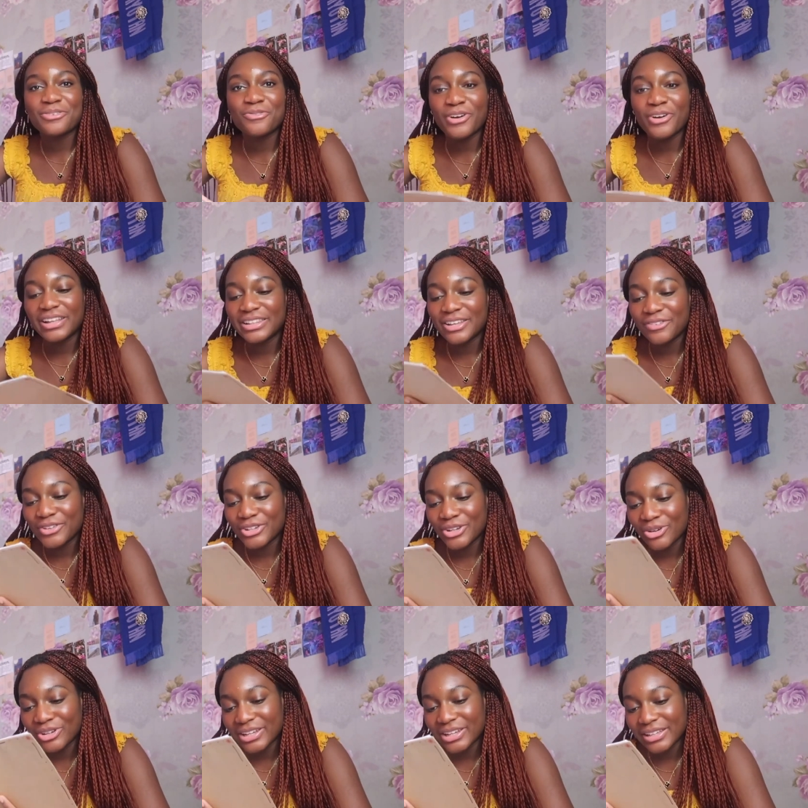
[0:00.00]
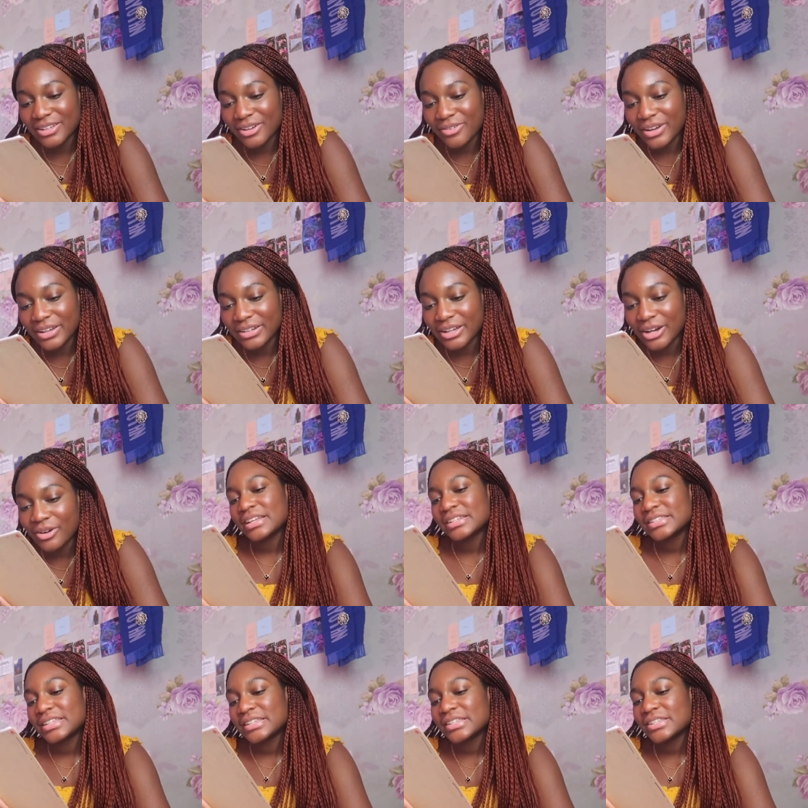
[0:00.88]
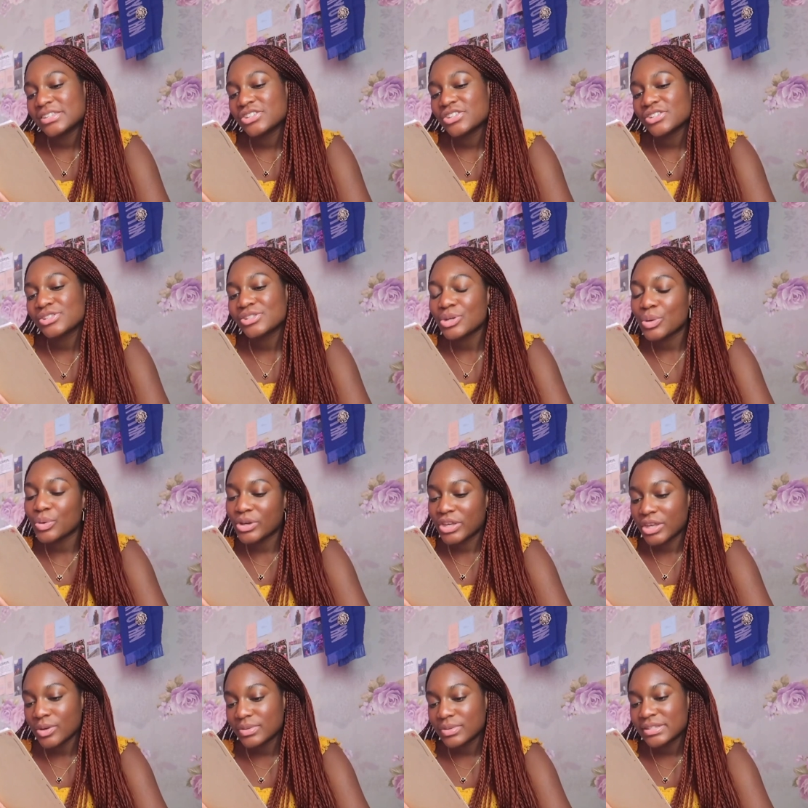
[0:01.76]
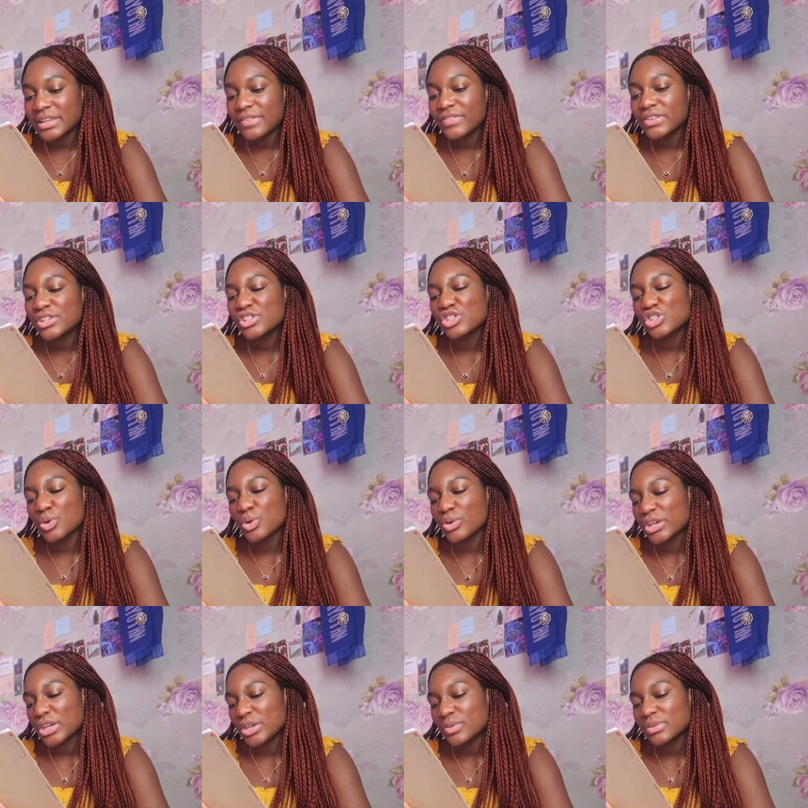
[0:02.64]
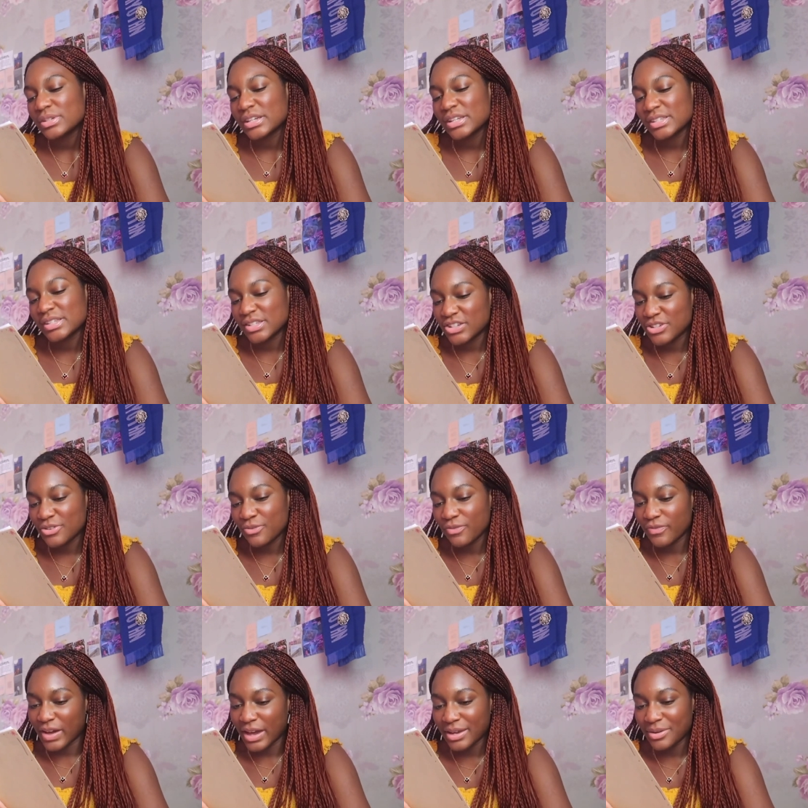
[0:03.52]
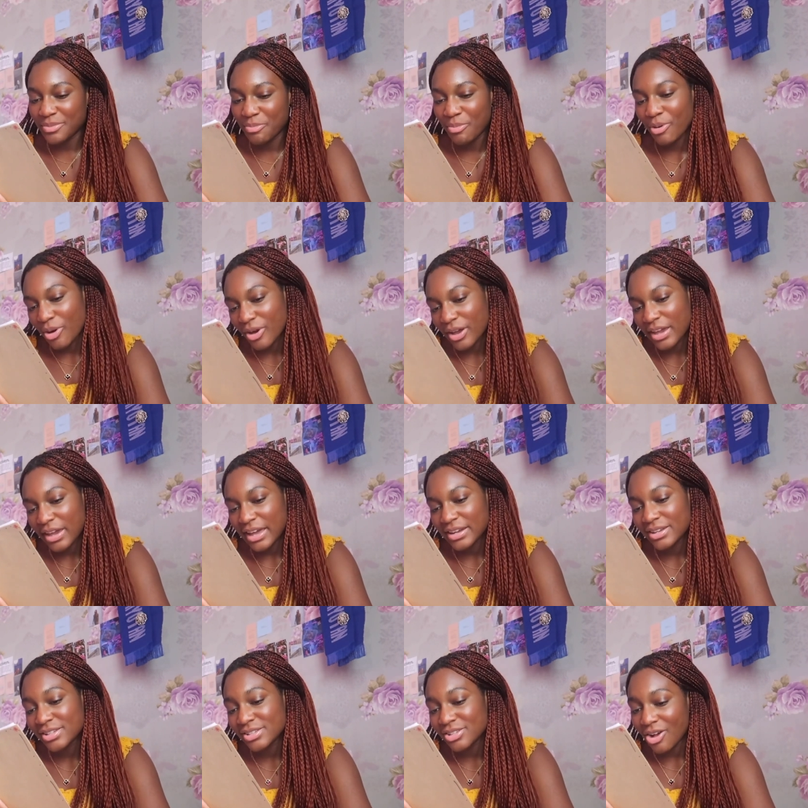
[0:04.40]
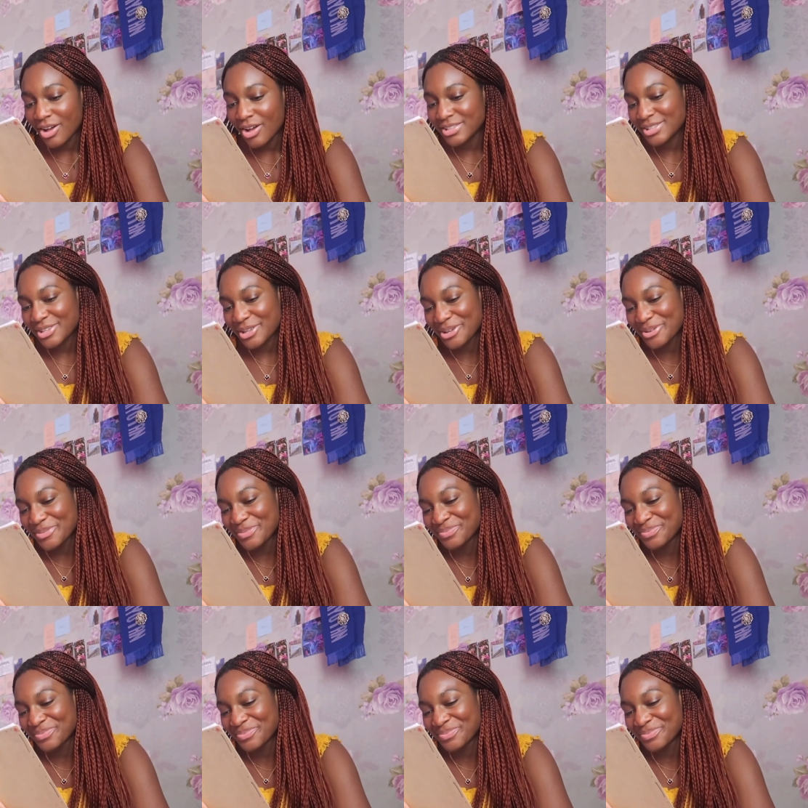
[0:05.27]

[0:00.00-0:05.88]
for 11-year-old Ella right now? Because this is just so cute. 7 is so cute and he's such a fine boy and he's awesome.